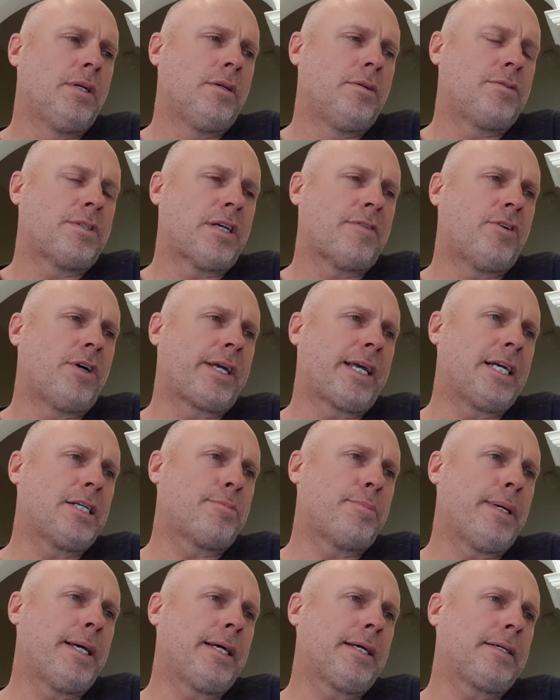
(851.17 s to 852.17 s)
sapphire case
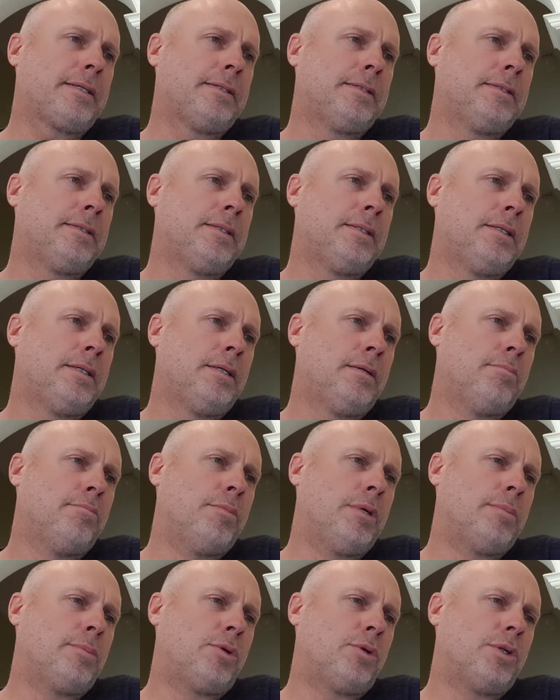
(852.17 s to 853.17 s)
back,
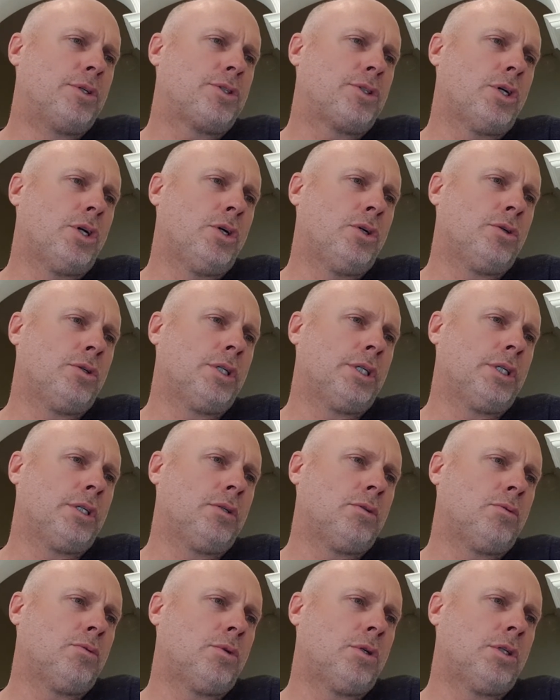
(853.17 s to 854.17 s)
memorous only
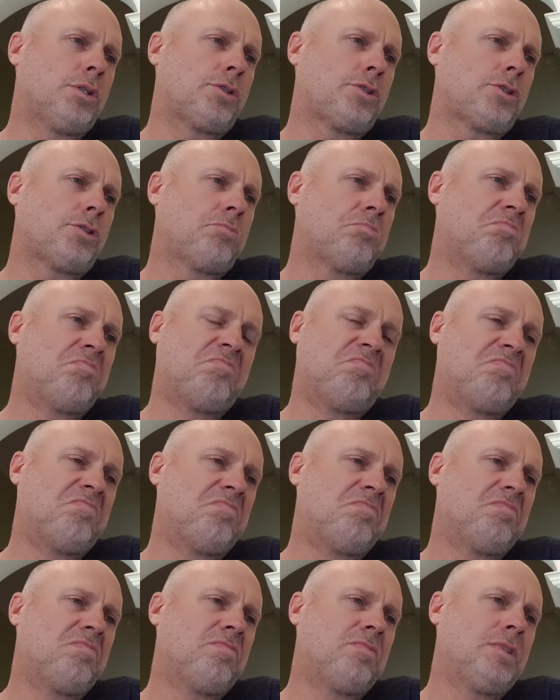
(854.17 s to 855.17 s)
watch.
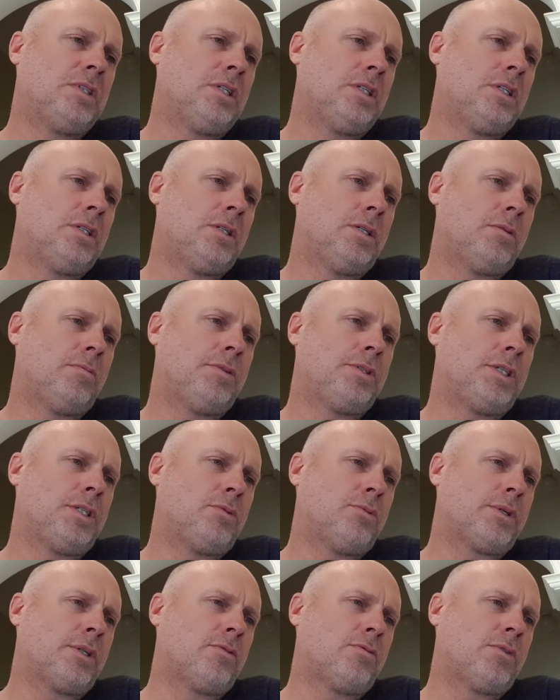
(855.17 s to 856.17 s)
Obviously it's
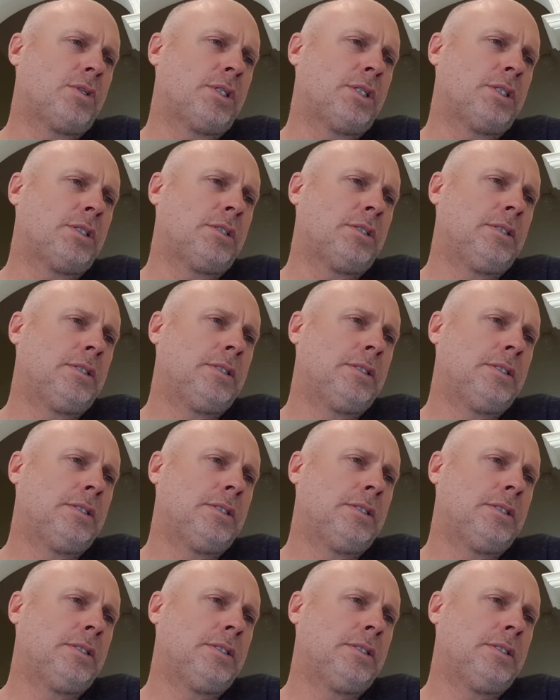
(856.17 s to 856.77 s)
101,